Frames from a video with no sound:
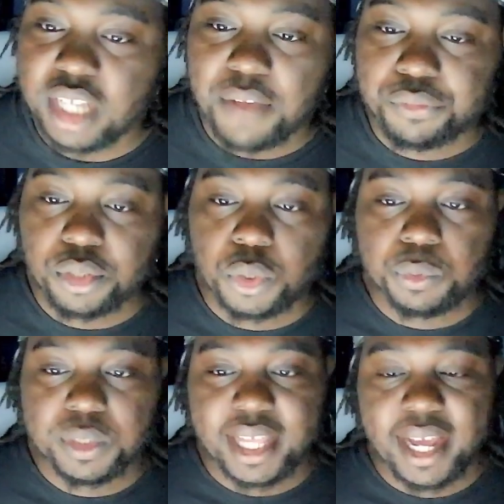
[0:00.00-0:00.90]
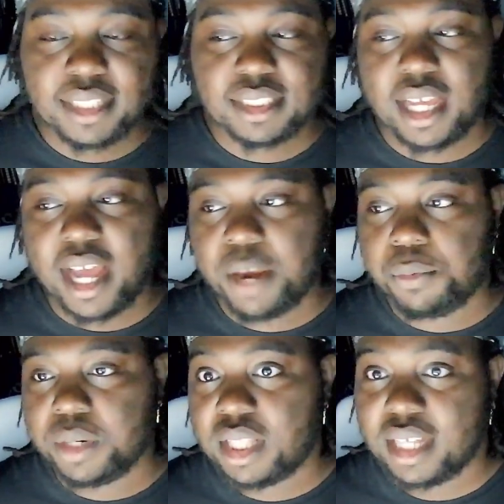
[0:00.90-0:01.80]
After doing that, I
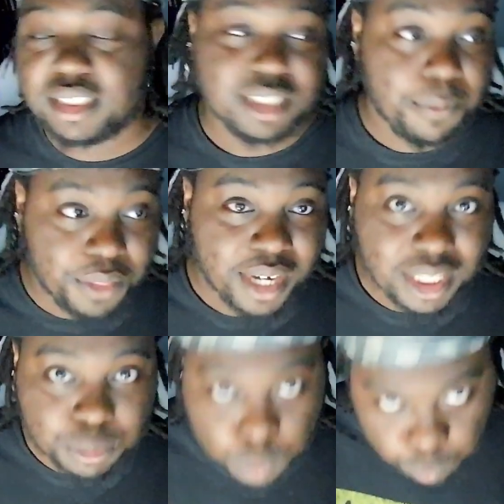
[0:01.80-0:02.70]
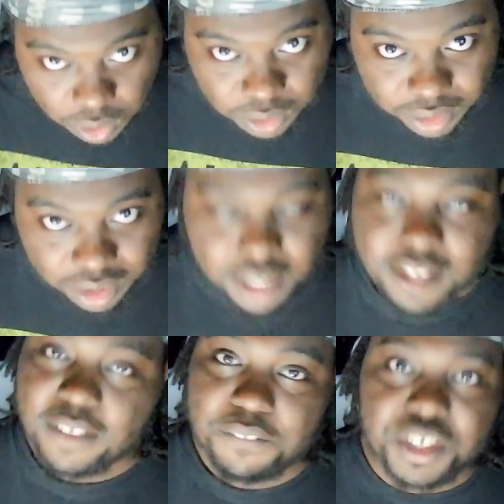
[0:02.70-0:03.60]
realized something else was wrong.
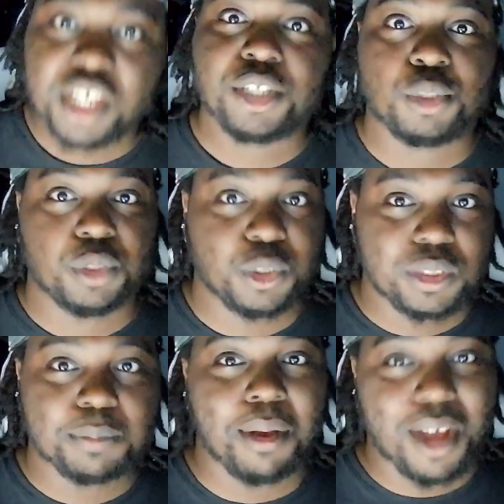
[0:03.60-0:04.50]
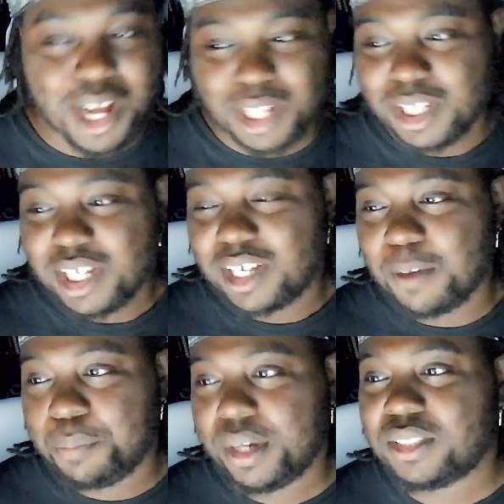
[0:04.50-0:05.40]
The fingers were too small
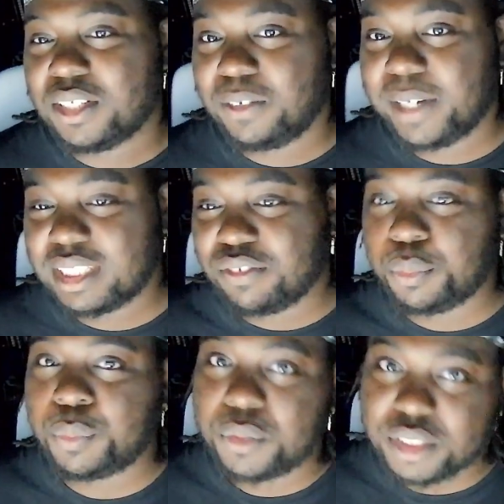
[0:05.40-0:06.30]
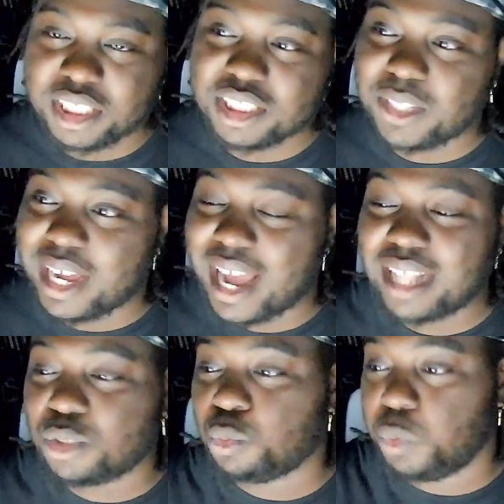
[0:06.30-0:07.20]
compared to the rest of the proportions, so I
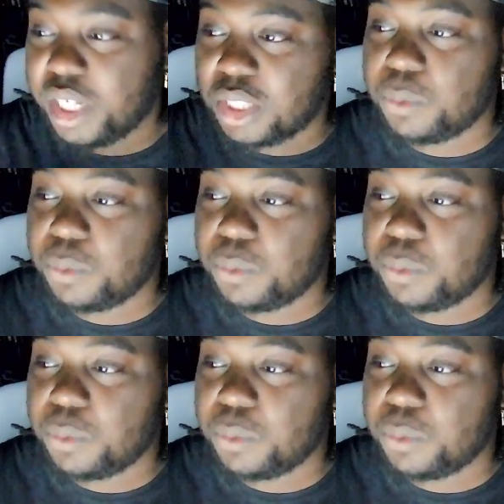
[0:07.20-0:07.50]
had to redo